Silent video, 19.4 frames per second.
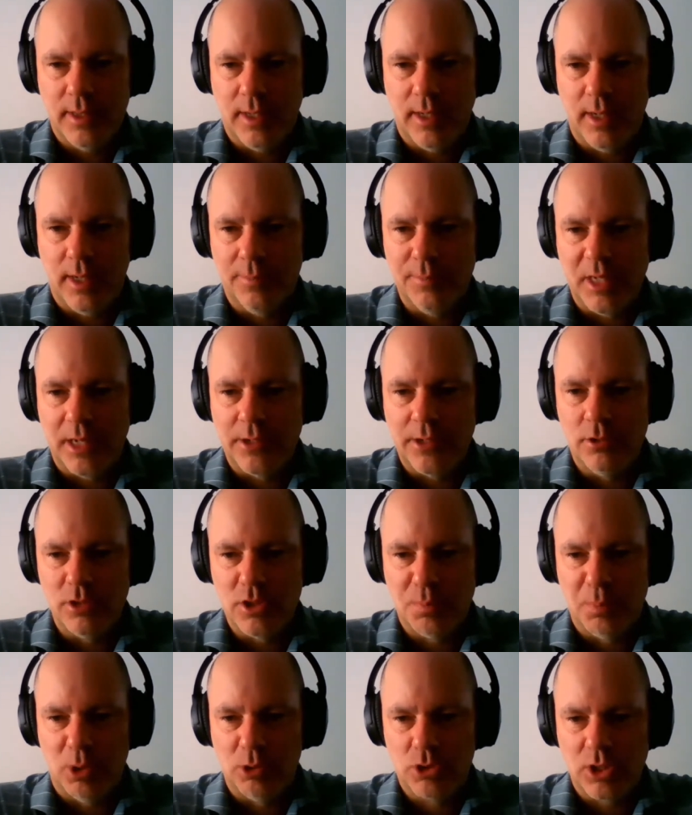I know he's
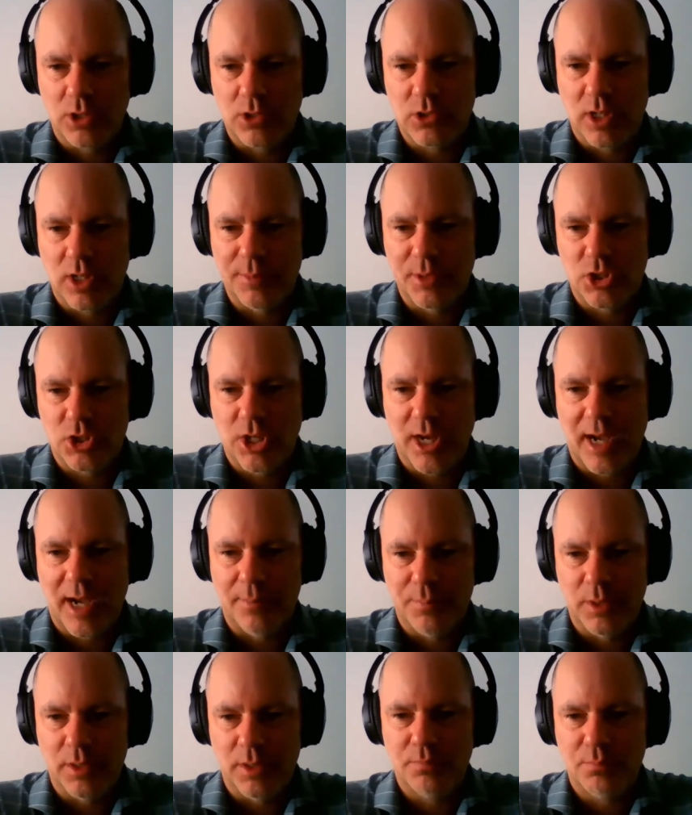posting some in
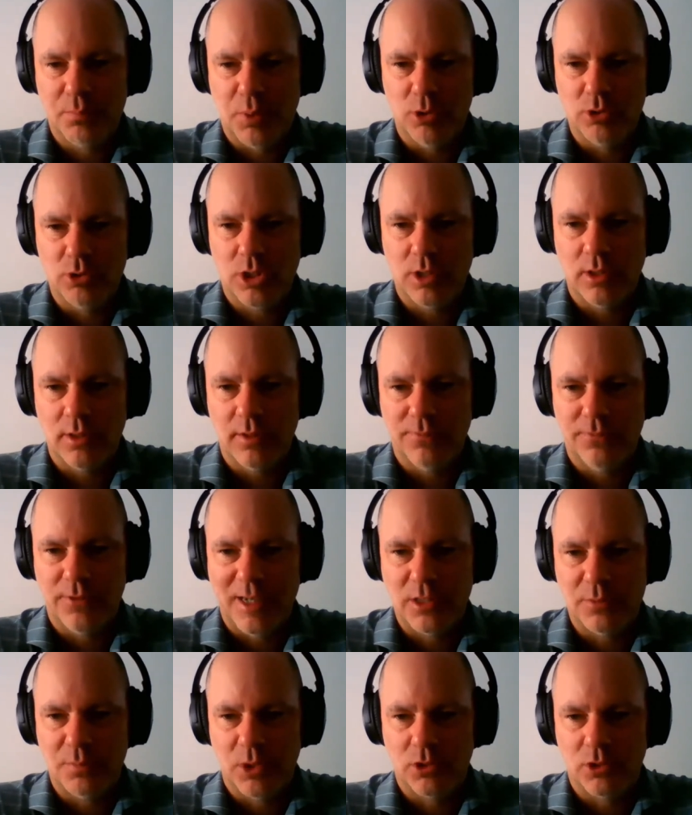chat, but post it in the
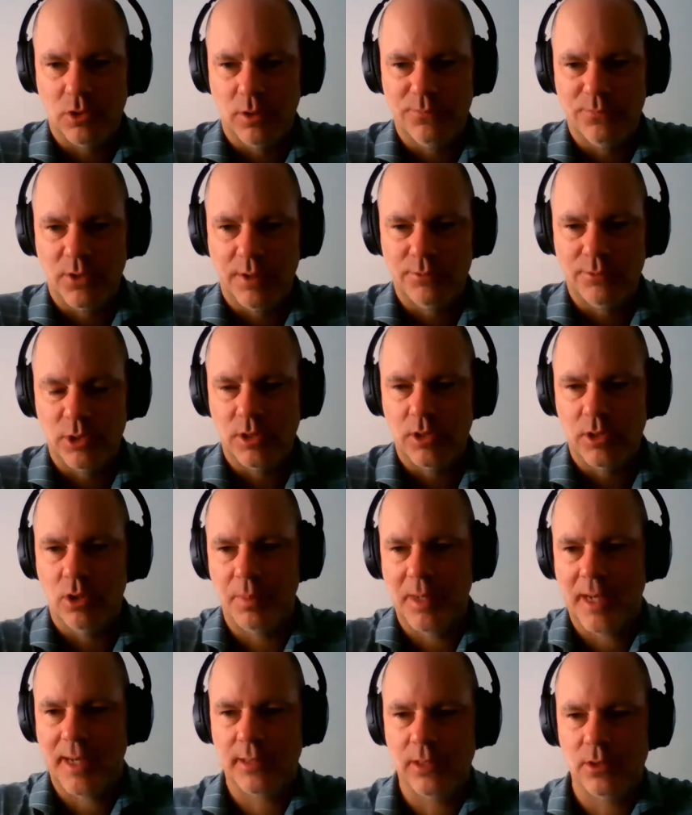Facebook group for everyone to go
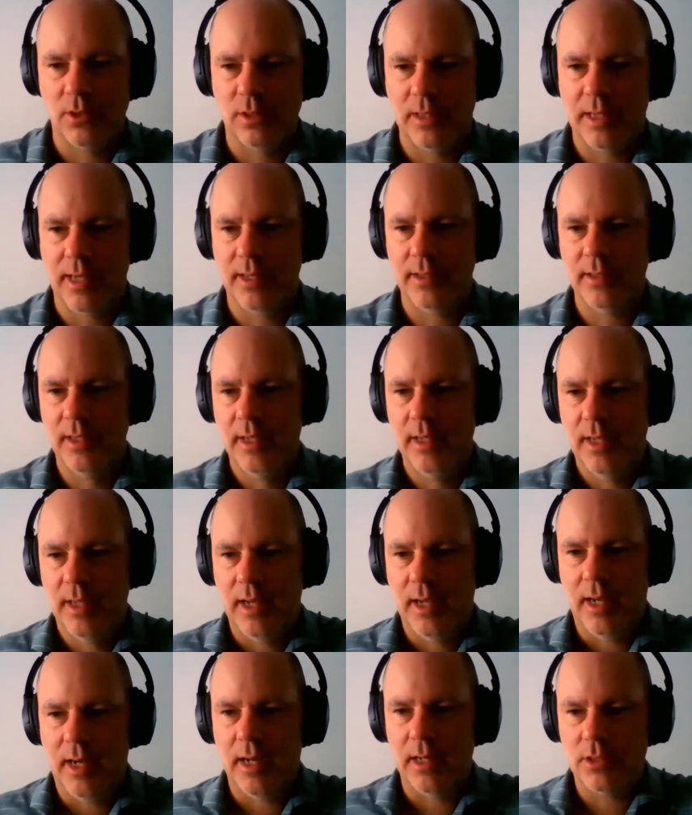back and look at.
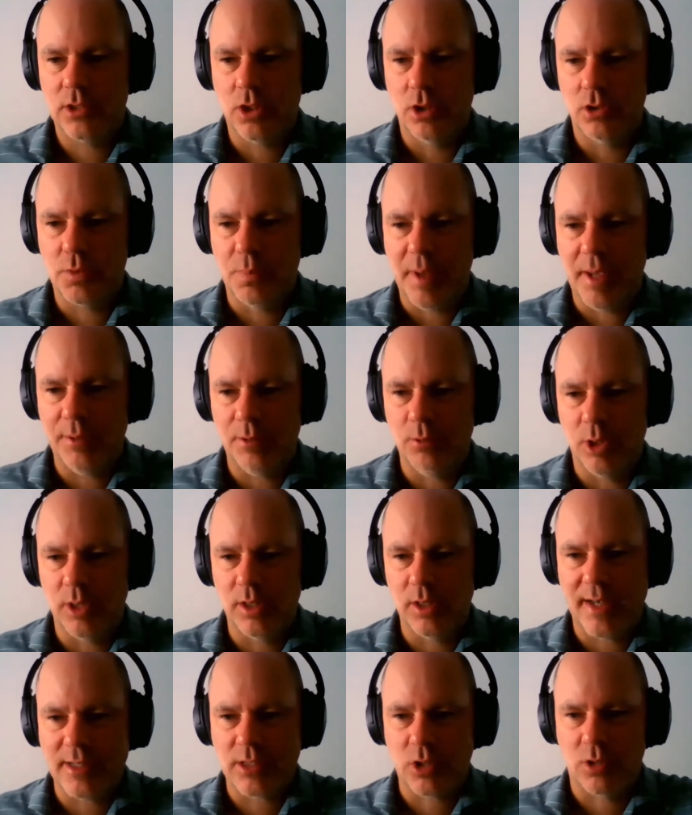Coach, maybe one
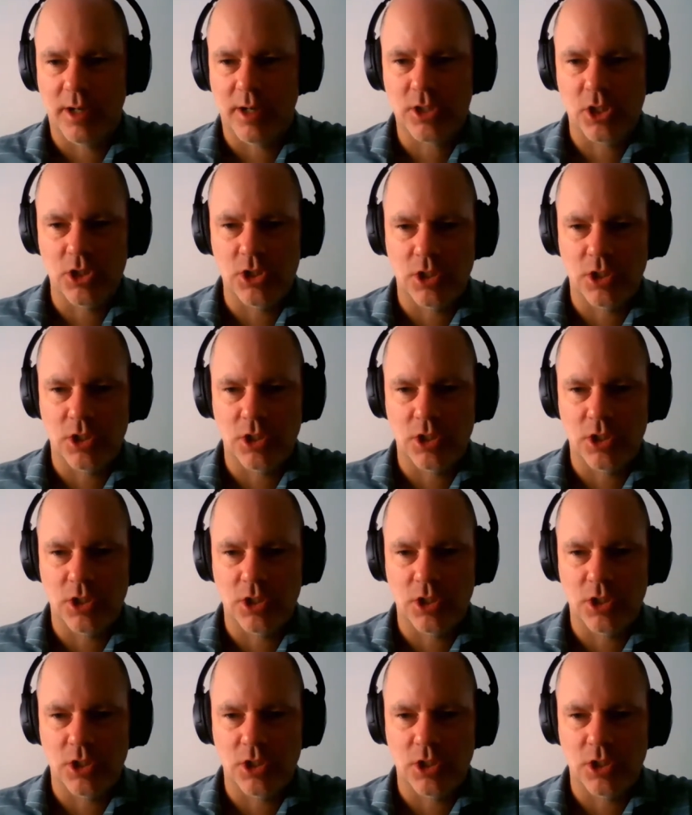last question.